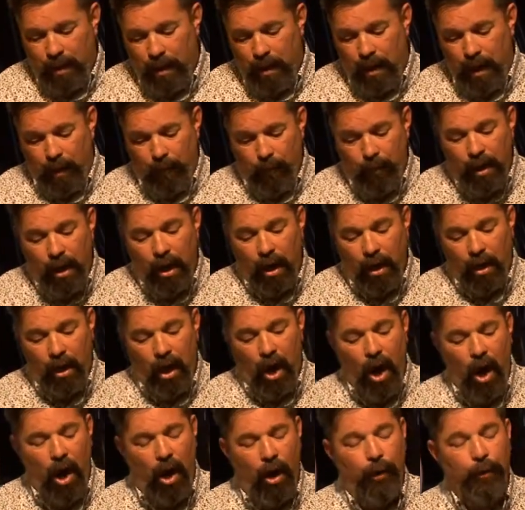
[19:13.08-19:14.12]
And we are
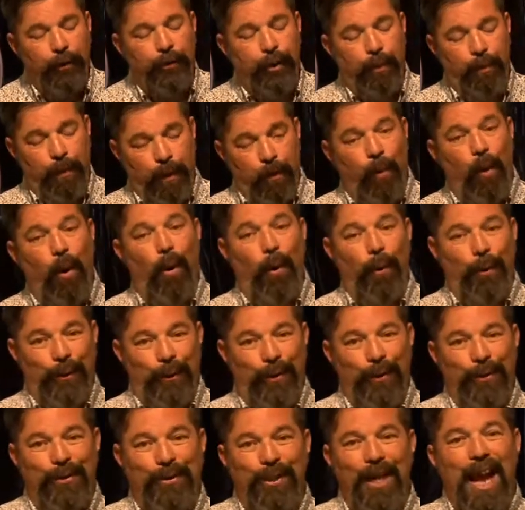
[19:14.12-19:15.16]
called to be
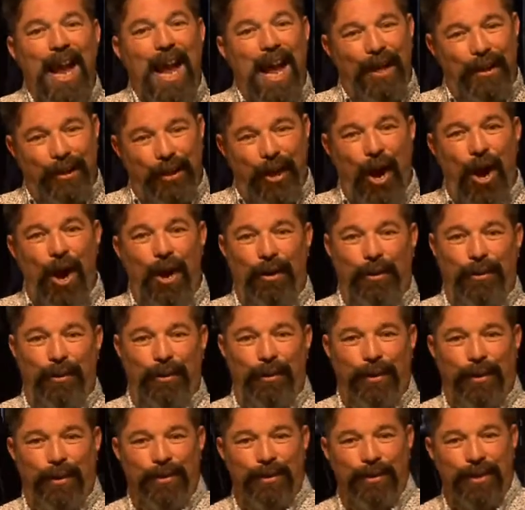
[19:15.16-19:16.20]
warriors and
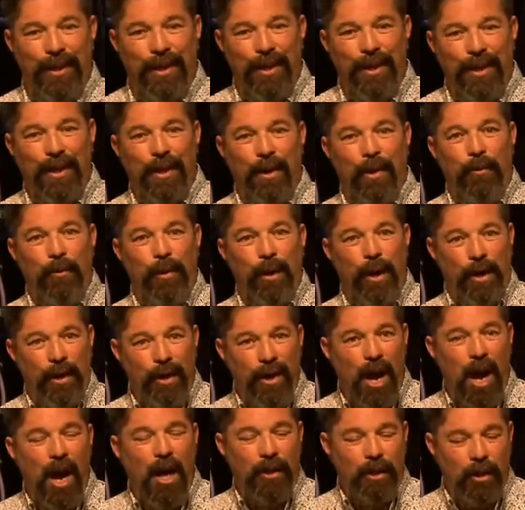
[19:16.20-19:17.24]
conquerors. We are
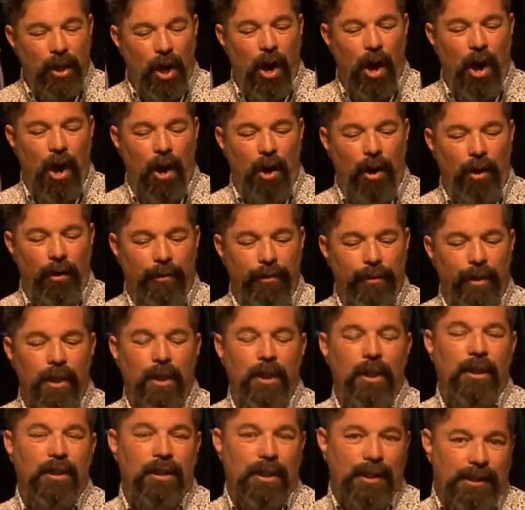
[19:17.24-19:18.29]
not called
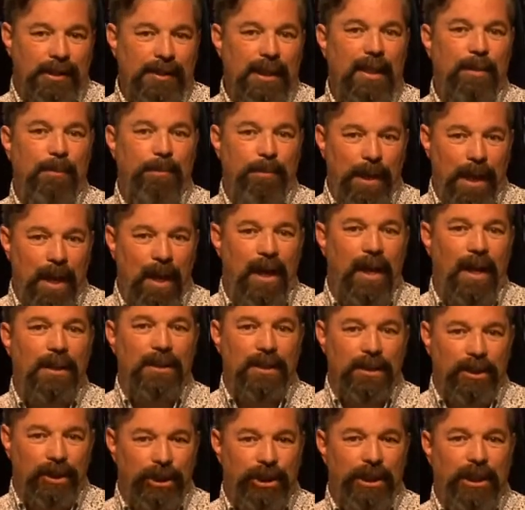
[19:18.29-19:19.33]
to sit behind
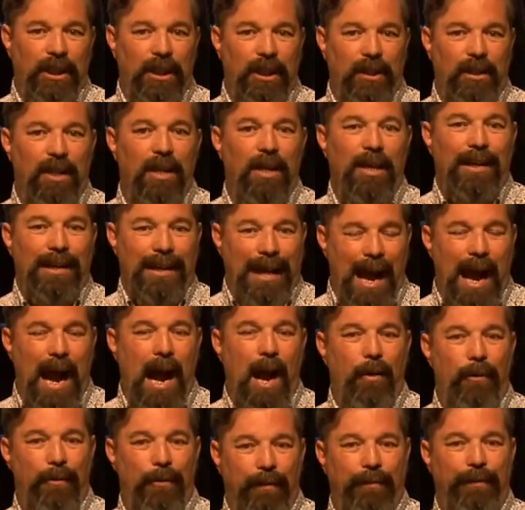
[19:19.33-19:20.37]
a shield
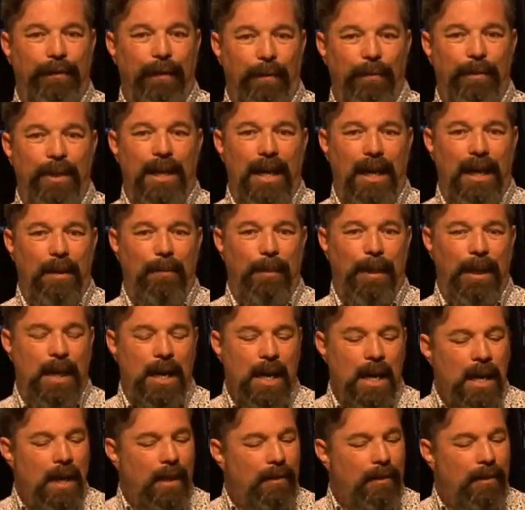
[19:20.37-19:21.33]
cowering from the enemy.